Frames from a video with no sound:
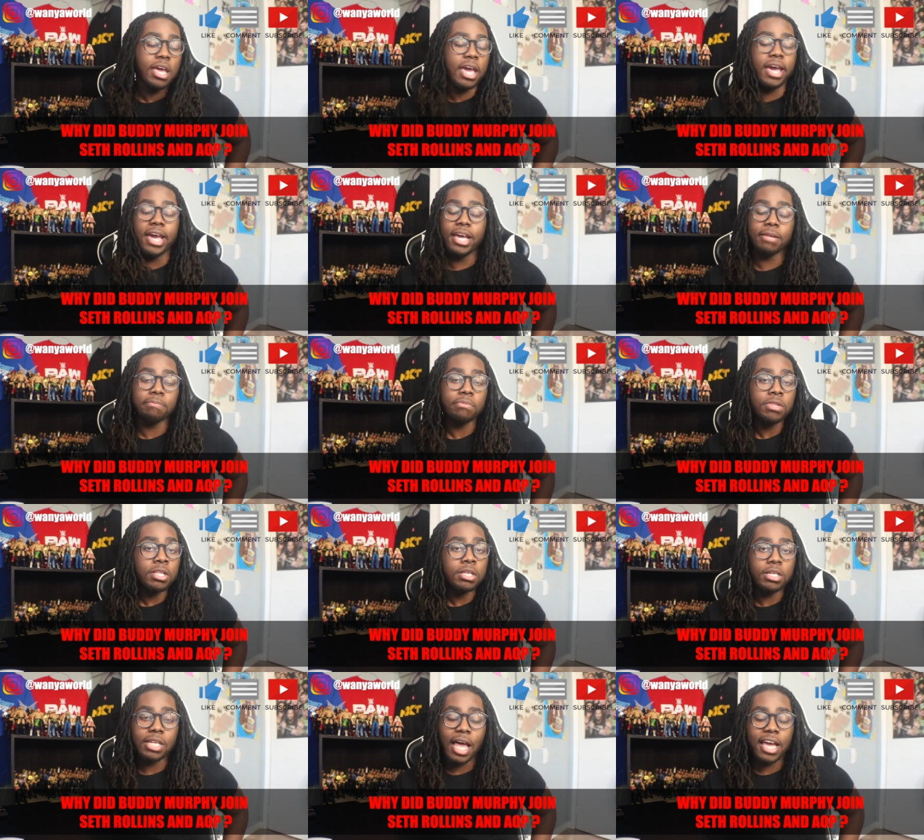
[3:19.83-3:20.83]
And
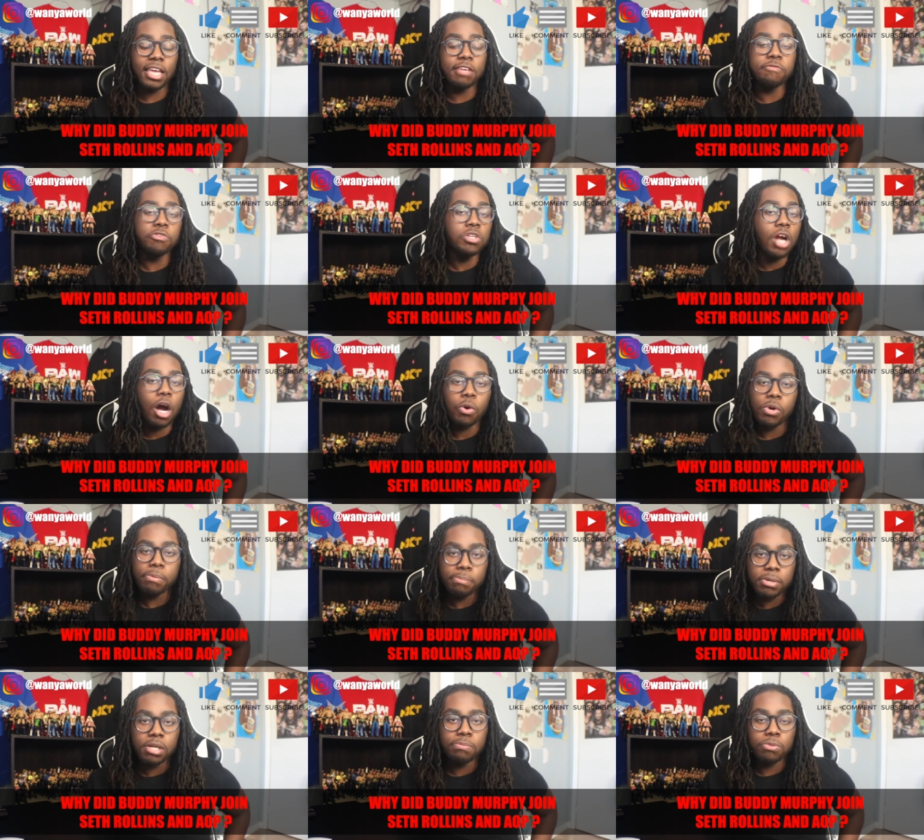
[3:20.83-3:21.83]
if you don't
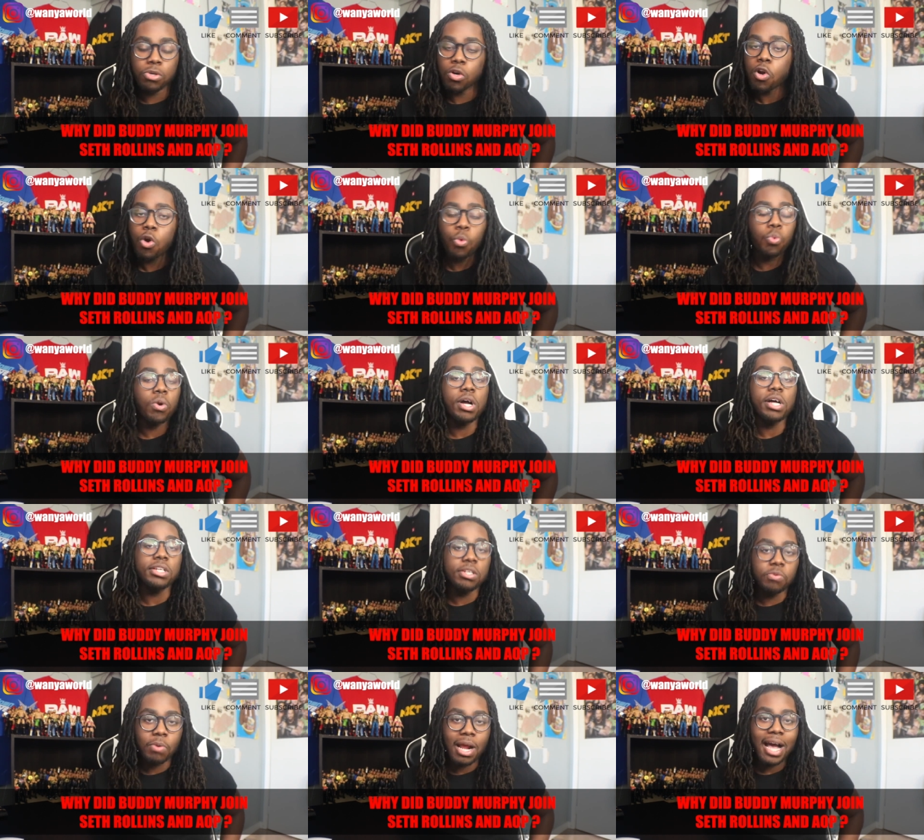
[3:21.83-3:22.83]
remember, Ronda
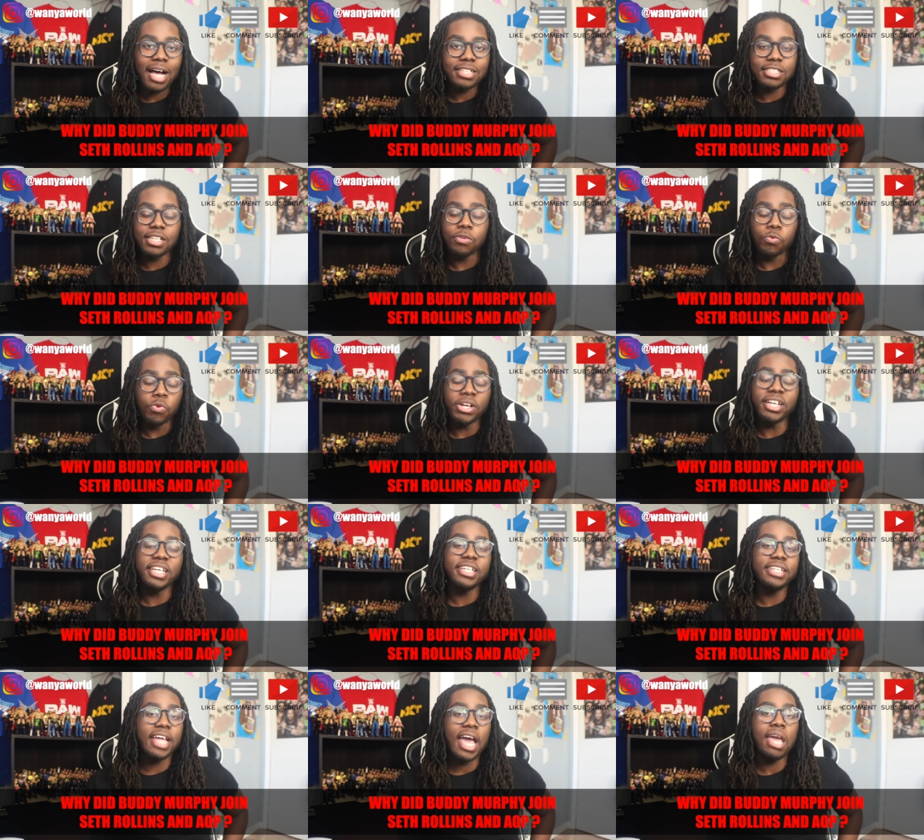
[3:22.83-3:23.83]
Rousey really
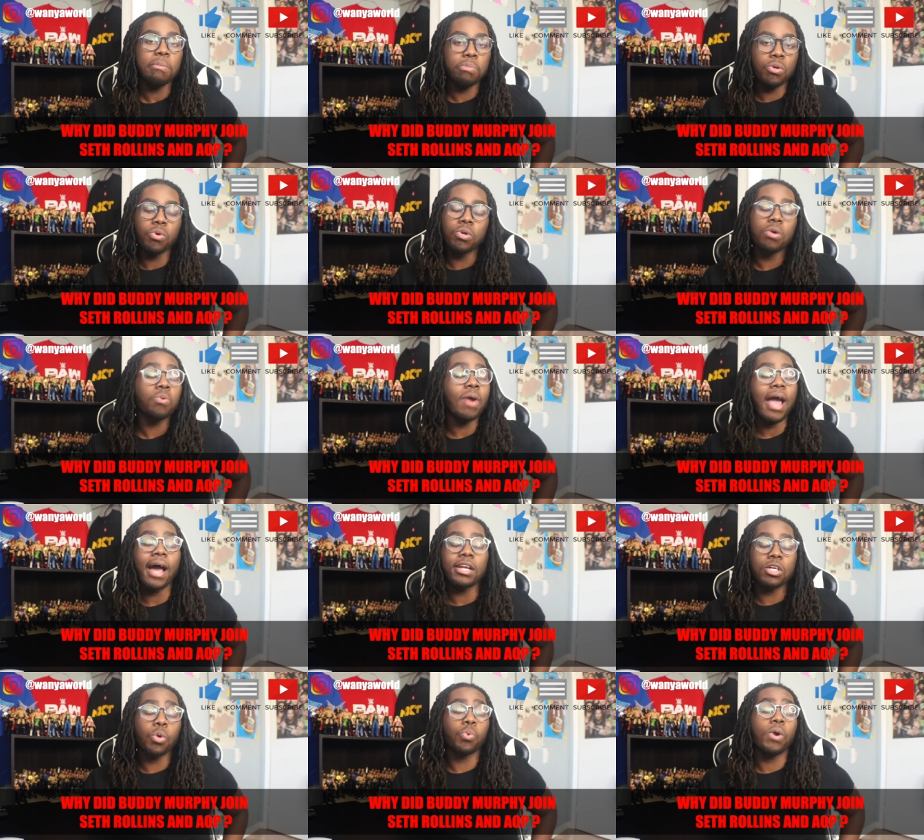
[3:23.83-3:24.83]
debuted
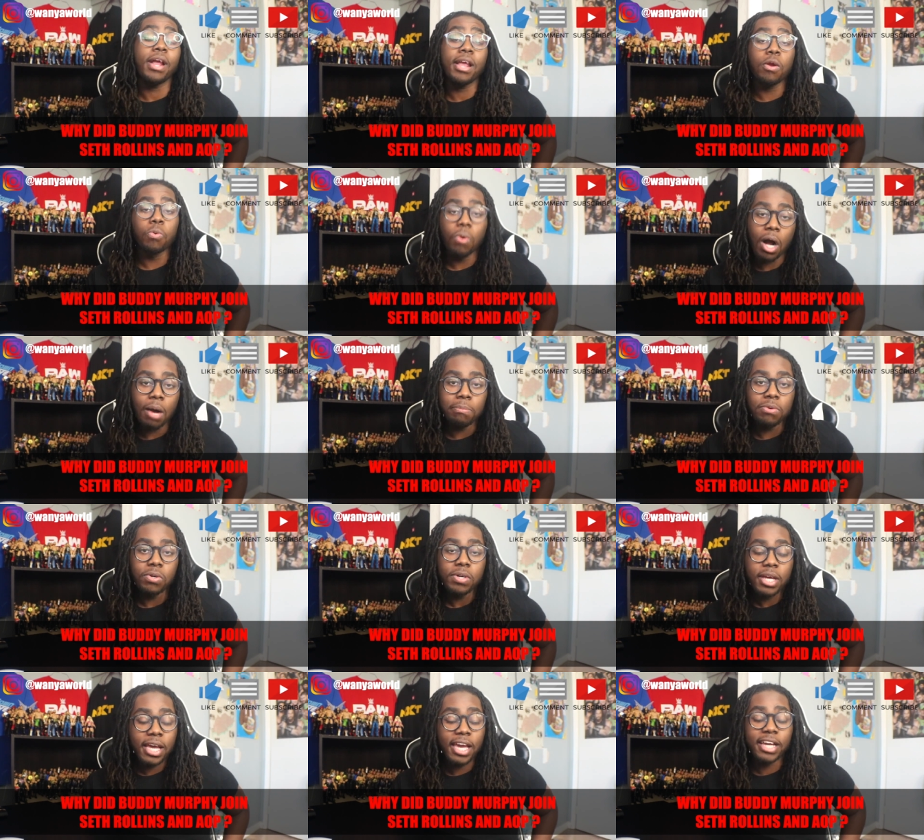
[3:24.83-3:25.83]
around the Royal Rumble,
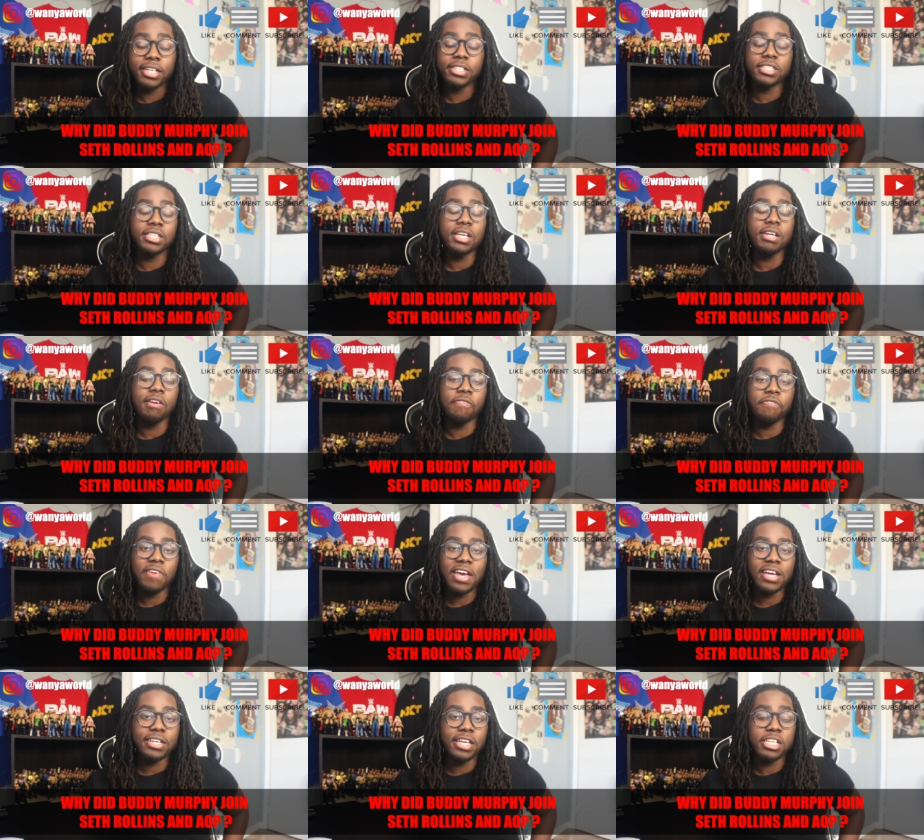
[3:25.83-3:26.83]
and considering the
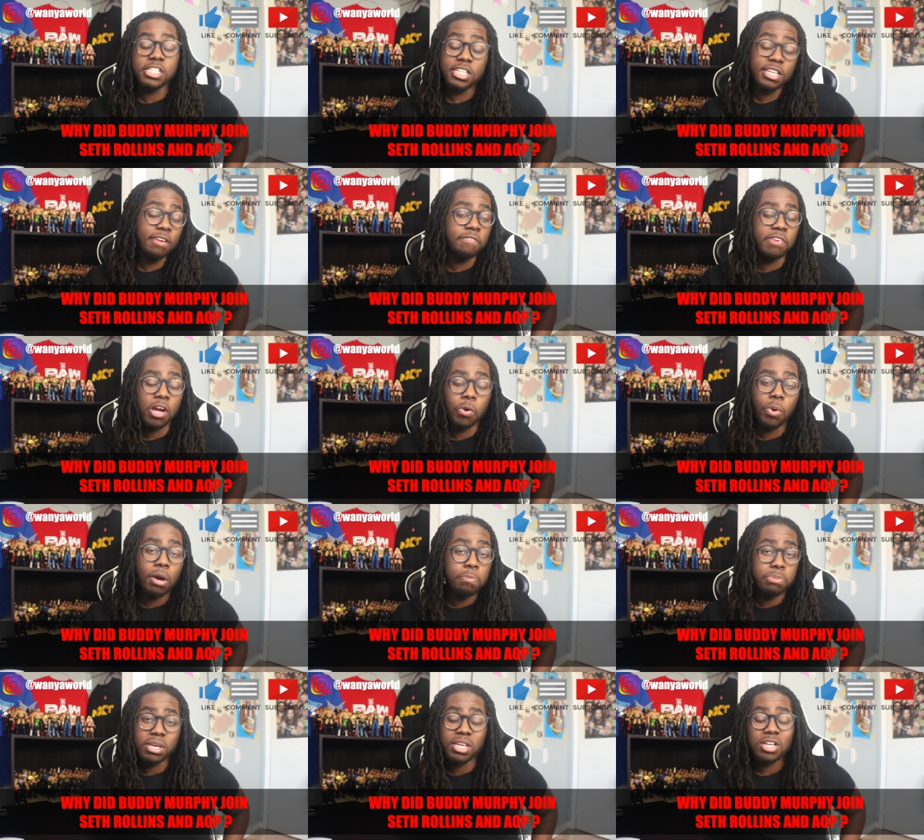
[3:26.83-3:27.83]
fact that she could very well
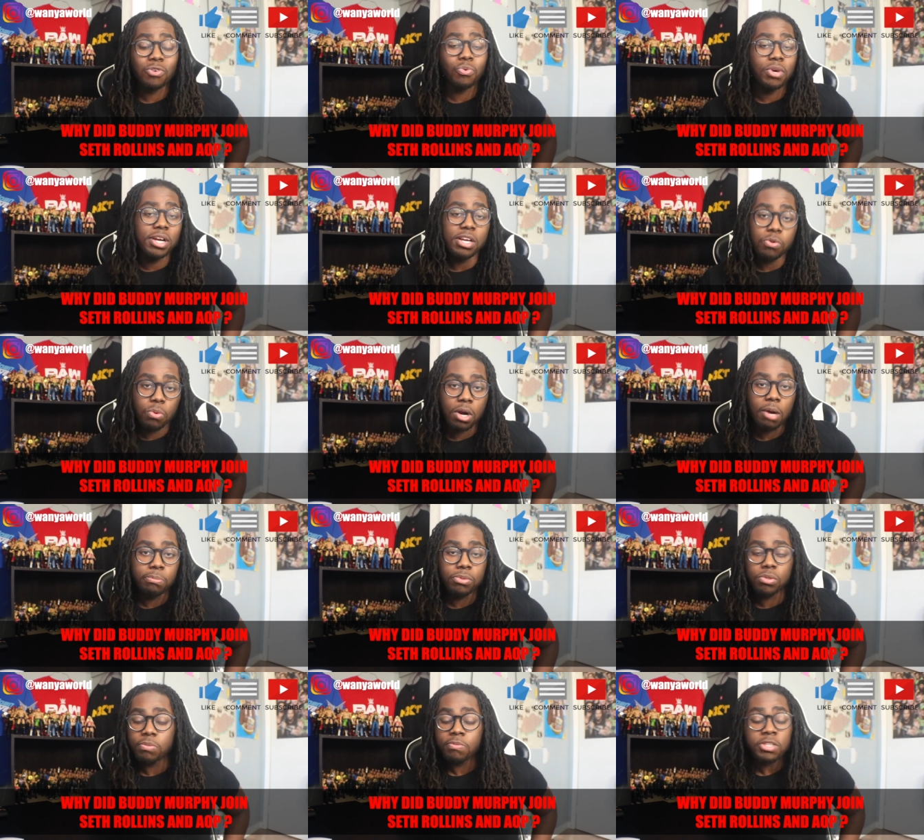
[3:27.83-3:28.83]
be in the Royal
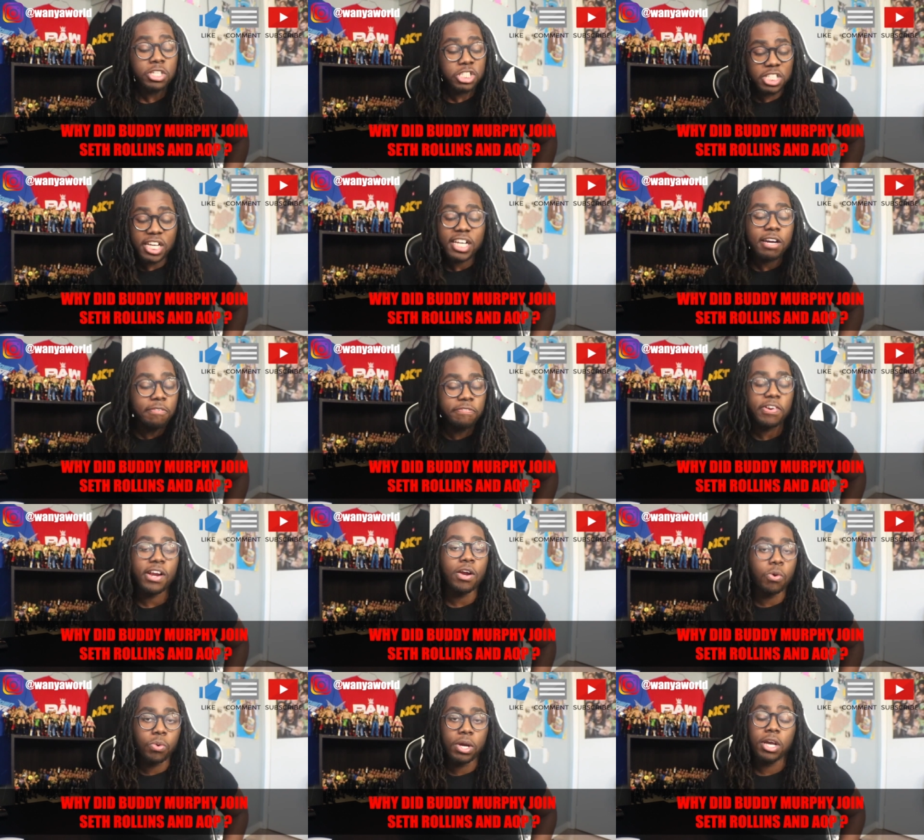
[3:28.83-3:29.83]
Rumble, she could
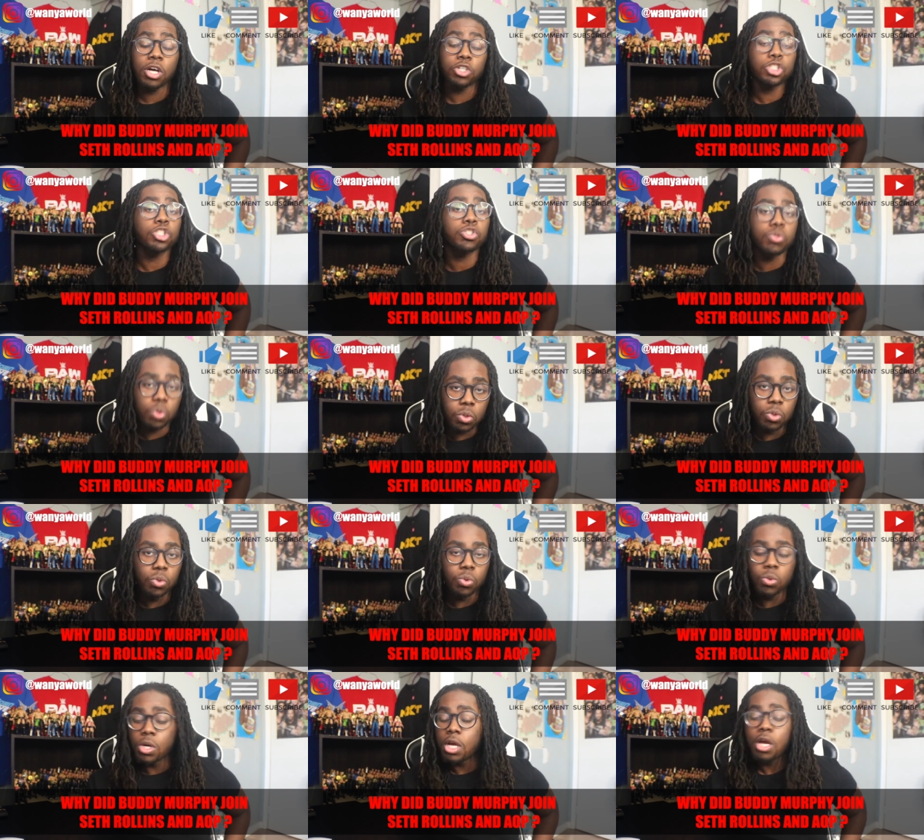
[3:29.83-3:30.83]
very well screw